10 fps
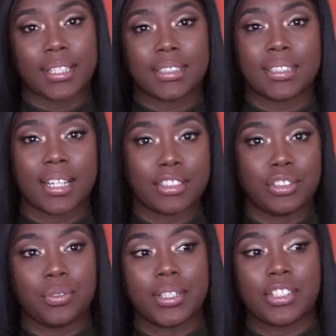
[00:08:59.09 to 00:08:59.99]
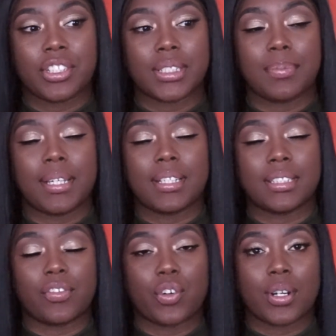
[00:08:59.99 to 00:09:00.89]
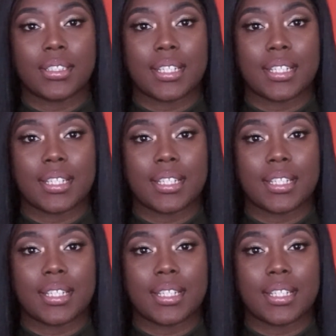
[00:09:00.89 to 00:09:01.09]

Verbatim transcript: it's a nice unit, just because, of course,